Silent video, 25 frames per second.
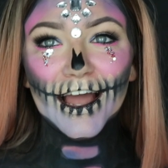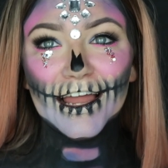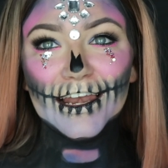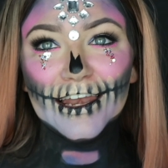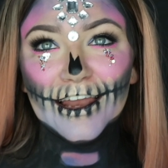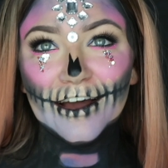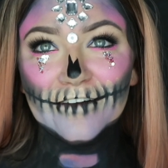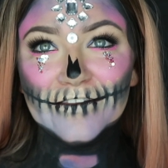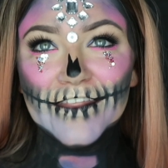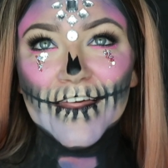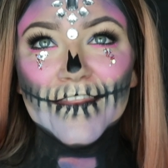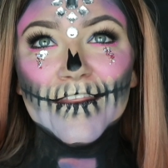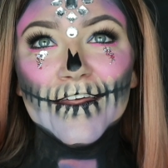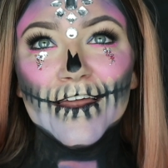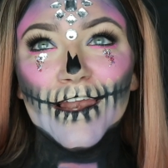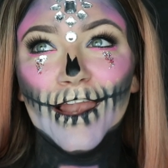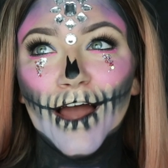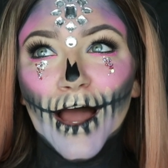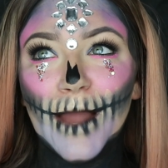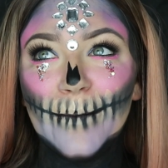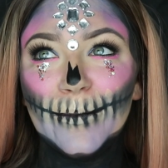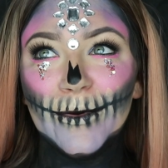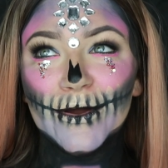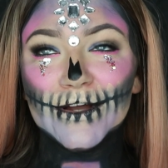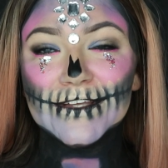I love that the
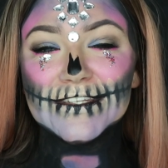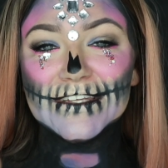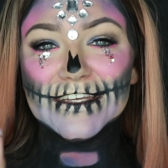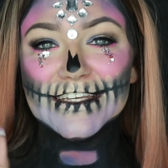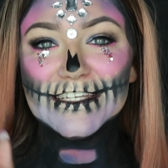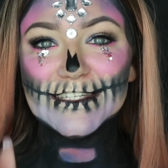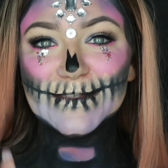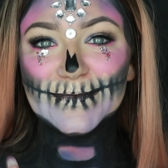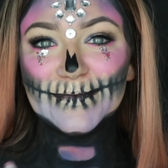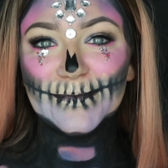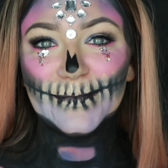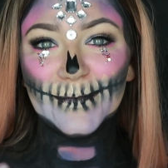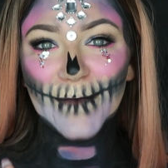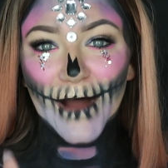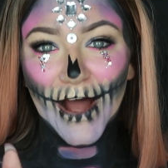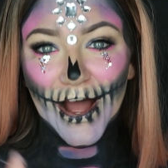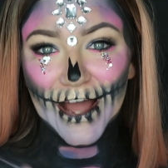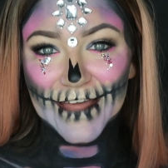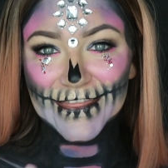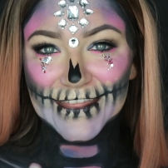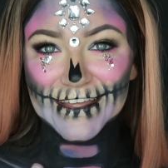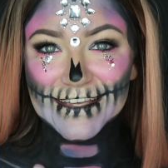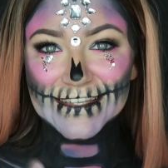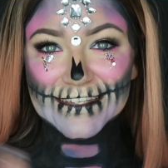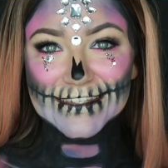light boxes
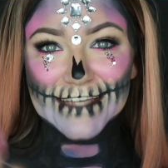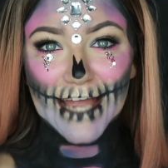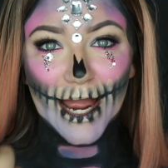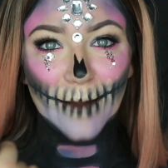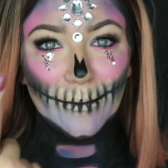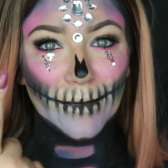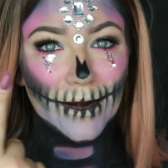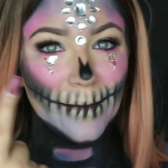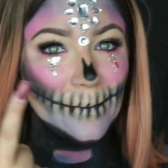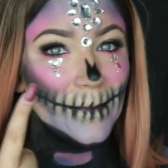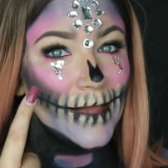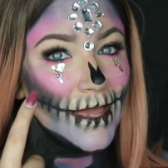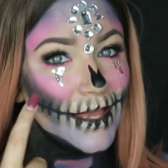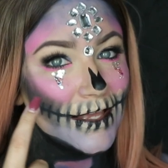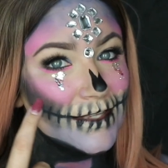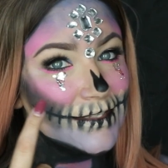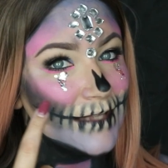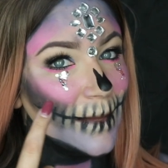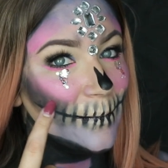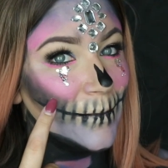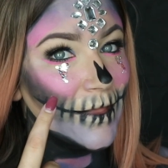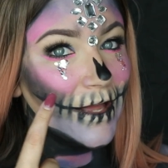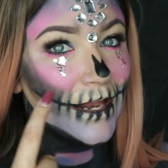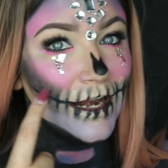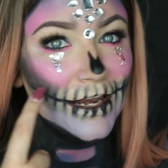behind this camera
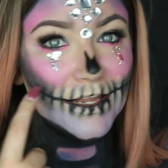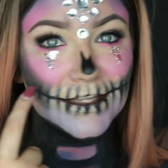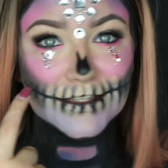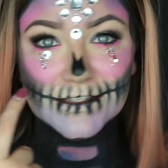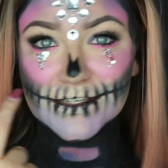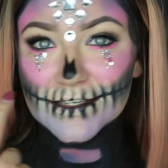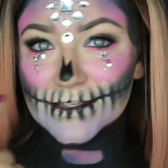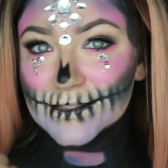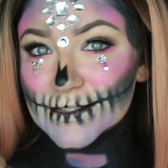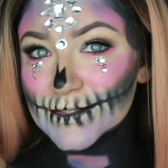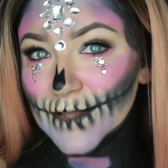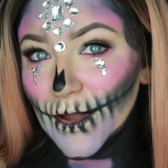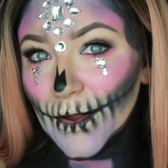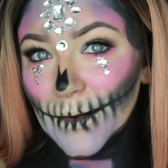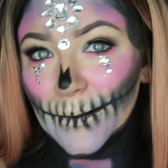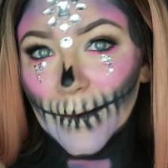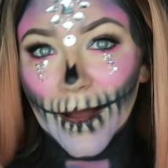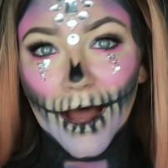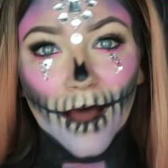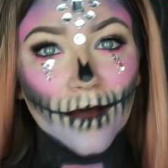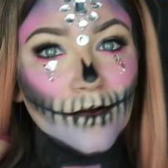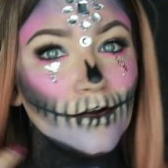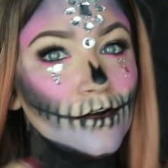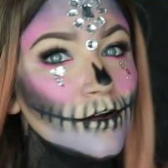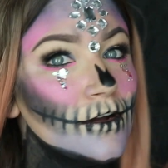picks up the glitter so
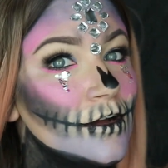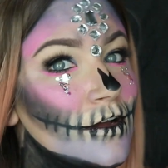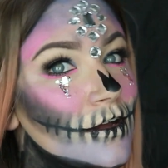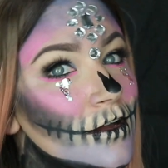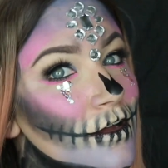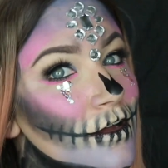well.